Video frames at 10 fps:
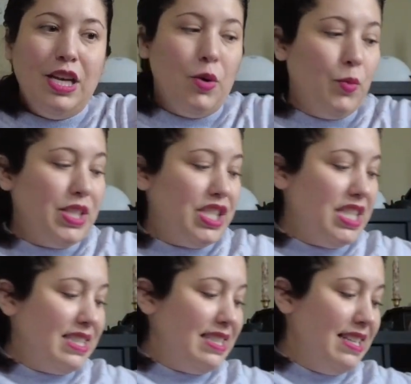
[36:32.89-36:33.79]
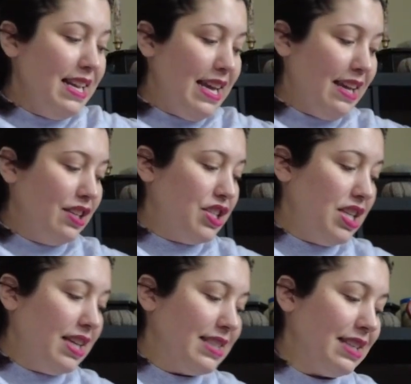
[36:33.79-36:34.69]
when she's knitting, she
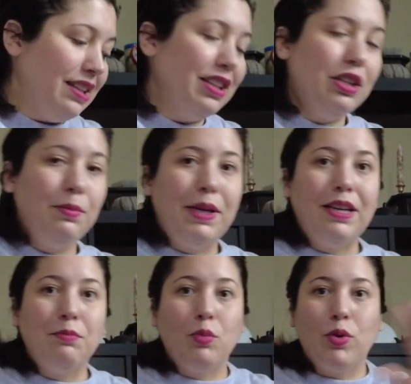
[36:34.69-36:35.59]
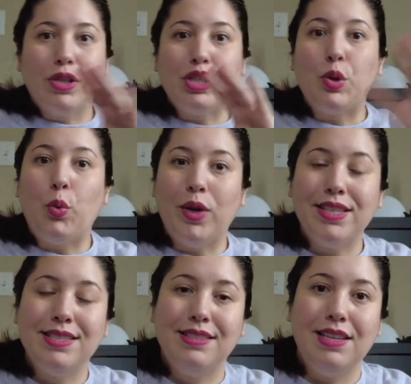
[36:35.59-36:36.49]
gets a little bit more
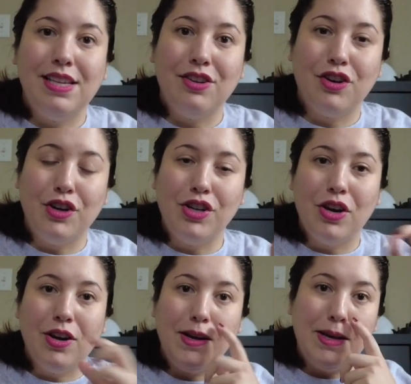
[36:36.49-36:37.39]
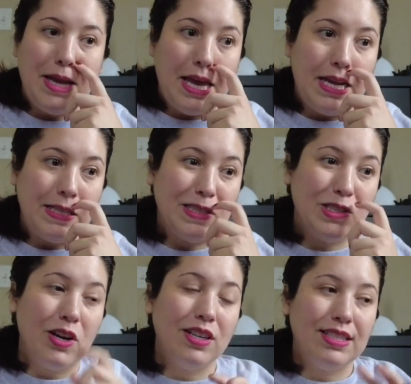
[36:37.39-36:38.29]
twist in her yarn, and it
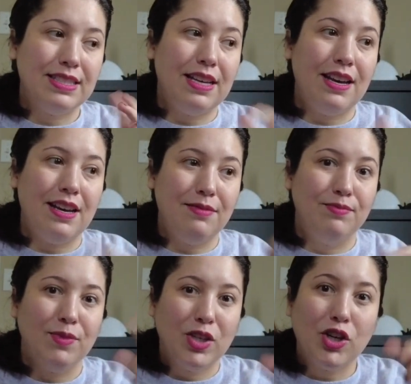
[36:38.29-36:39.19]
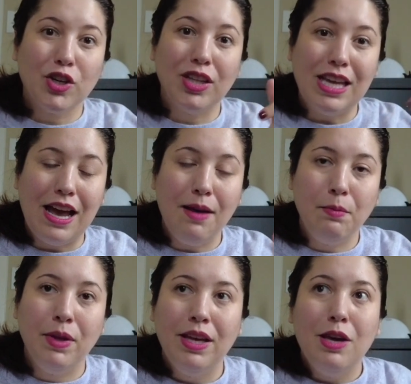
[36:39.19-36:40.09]
starts curling up
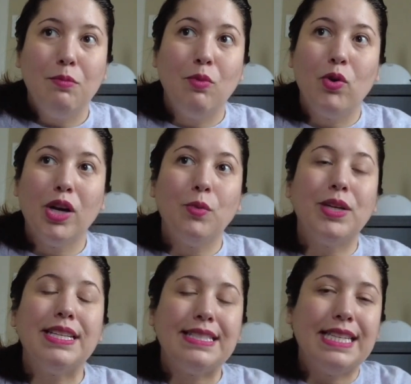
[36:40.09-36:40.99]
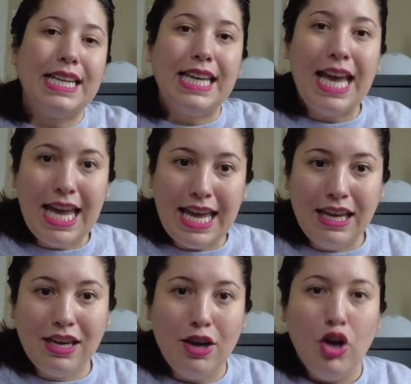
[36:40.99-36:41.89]
more when it's in a
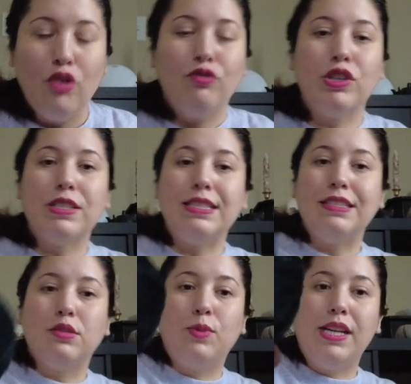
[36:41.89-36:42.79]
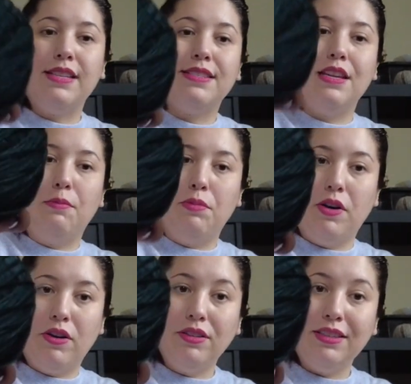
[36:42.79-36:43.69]
cake versus when it's in a
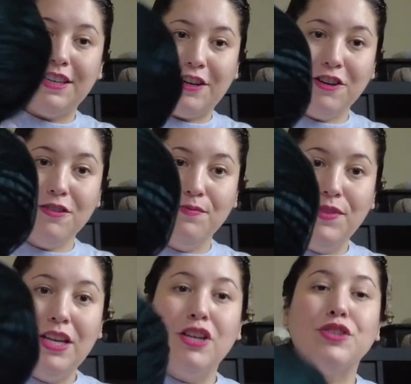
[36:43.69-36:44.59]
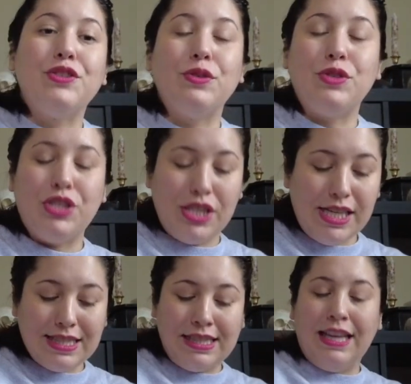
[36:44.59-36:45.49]
ball here. So she
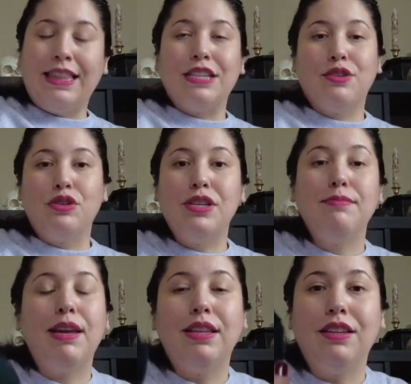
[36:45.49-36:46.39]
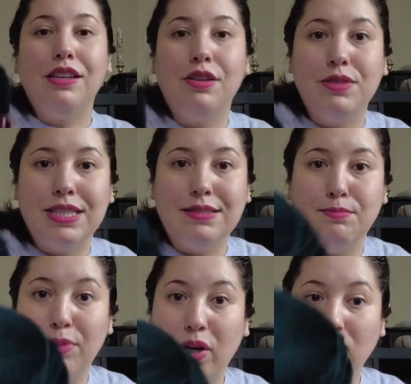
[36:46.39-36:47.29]
doesn't like that. So she mainly uses
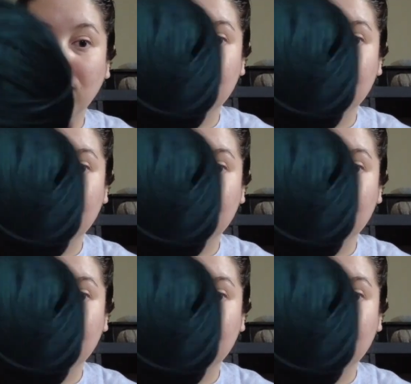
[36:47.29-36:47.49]
balls